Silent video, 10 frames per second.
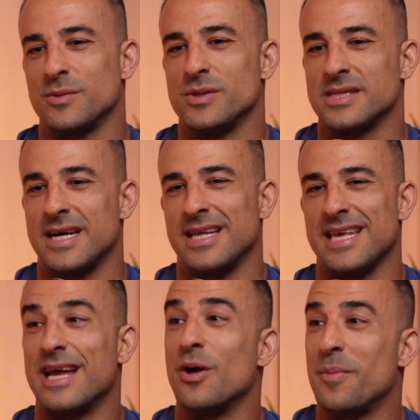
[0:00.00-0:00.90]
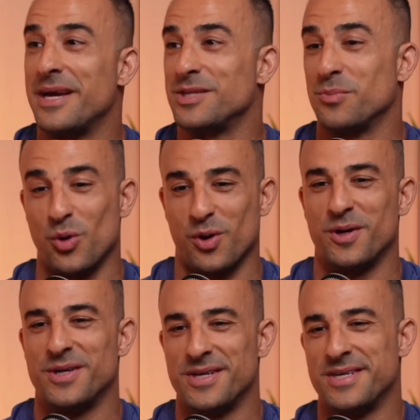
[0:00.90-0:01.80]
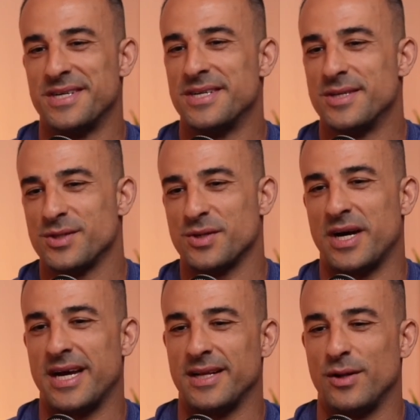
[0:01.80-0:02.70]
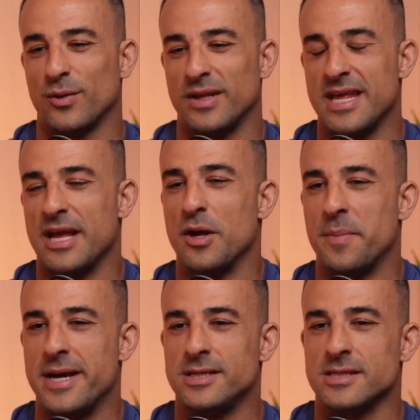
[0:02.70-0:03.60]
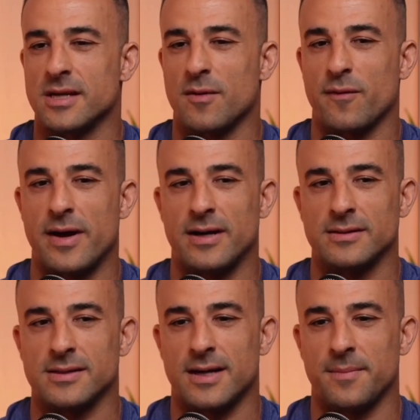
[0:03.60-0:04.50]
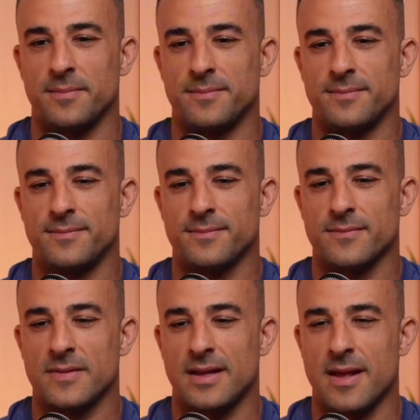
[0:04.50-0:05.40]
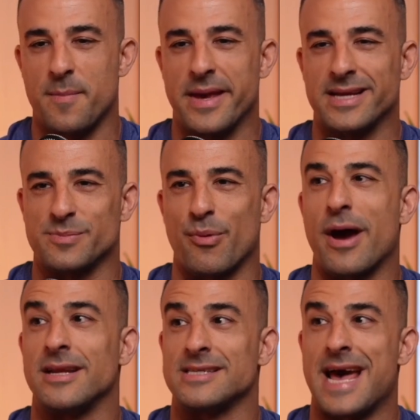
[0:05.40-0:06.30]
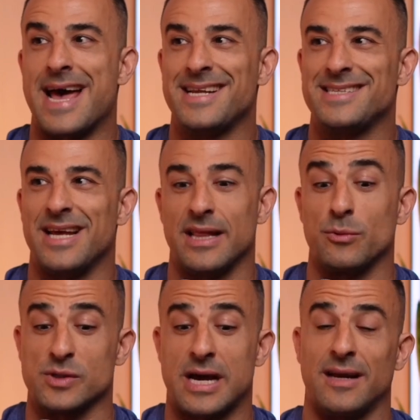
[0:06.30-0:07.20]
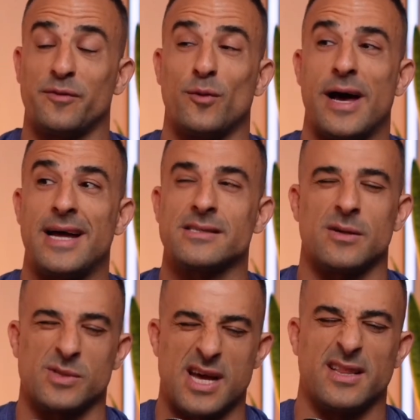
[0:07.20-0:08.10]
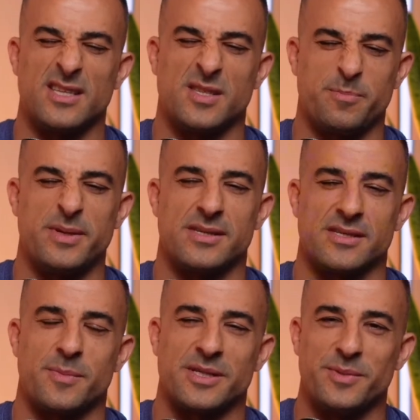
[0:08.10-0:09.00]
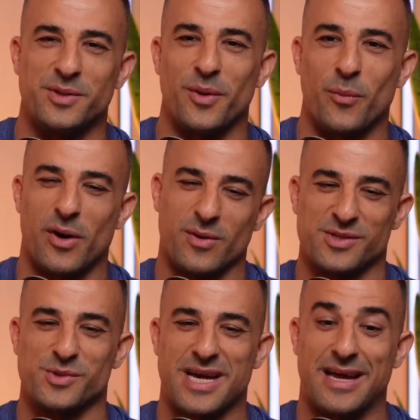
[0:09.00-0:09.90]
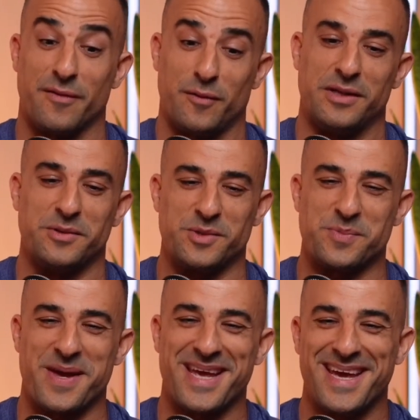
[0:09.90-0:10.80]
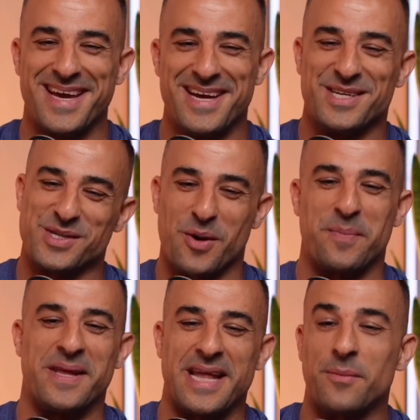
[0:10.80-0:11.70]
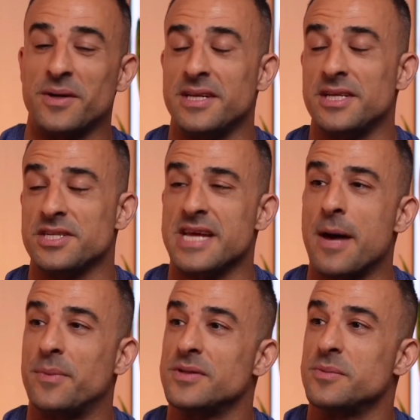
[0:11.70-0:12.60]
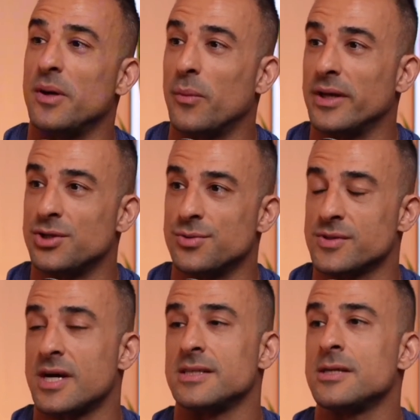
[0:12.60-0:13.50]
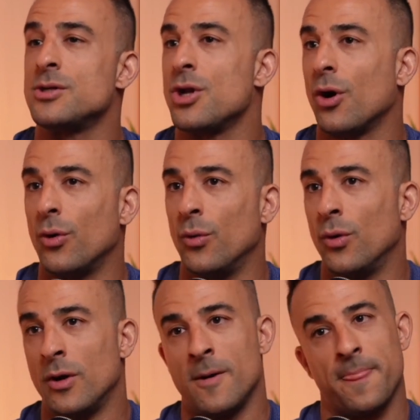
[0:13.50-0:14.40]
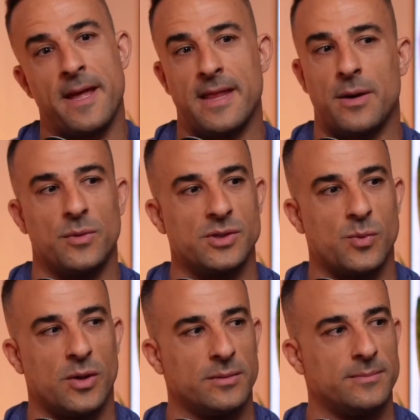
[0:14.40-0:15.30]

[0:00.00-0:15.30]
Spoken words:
was the Yellow Page book. So I looked in the Yellow Pages and I found the biggest, brightest ad, and there was a colorful ad. So I was like, this business must be doing well because it was colorful and it was big. So I picked that one, and it just happened to be Wing Chun. So I didn't know that was what